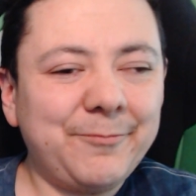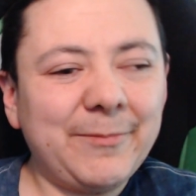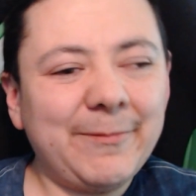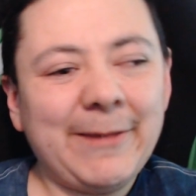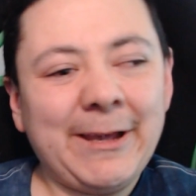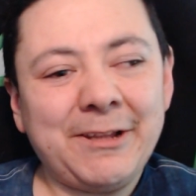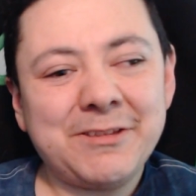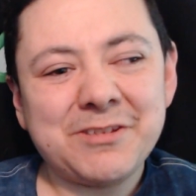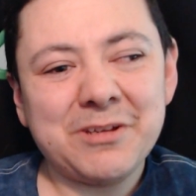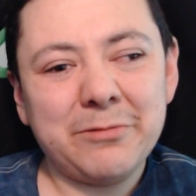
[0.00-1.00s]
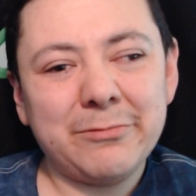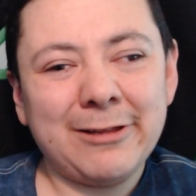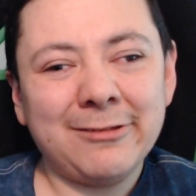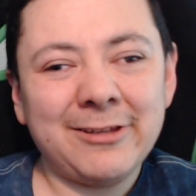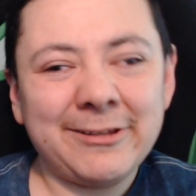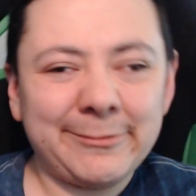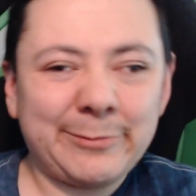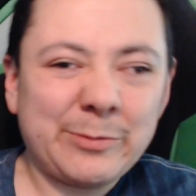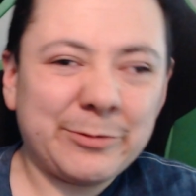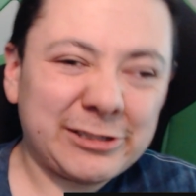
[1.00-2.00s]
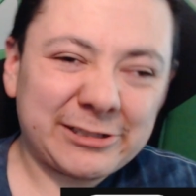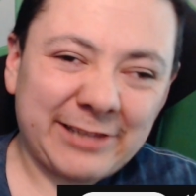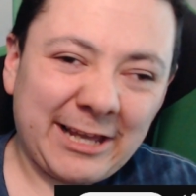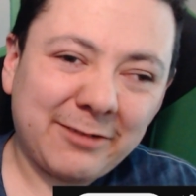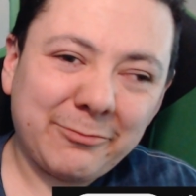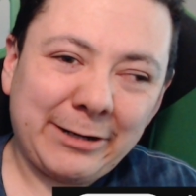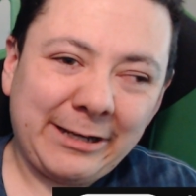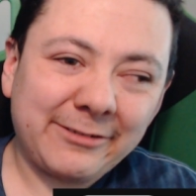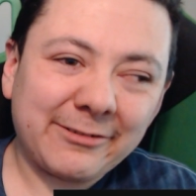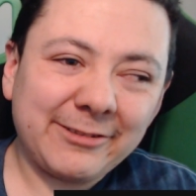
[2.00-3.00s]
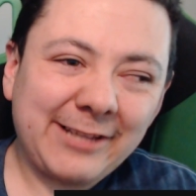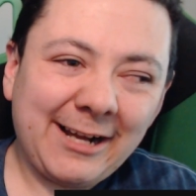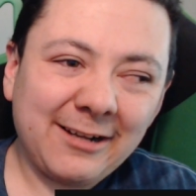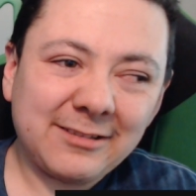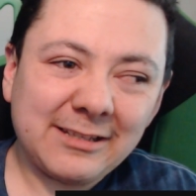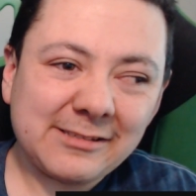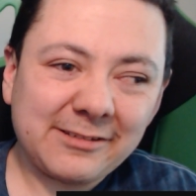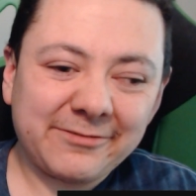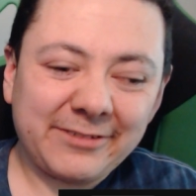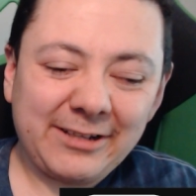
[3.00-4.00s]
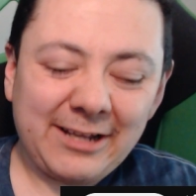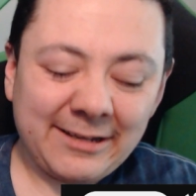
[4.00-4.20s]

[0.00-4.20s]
And so, while other people are like wanting to relax as their fun,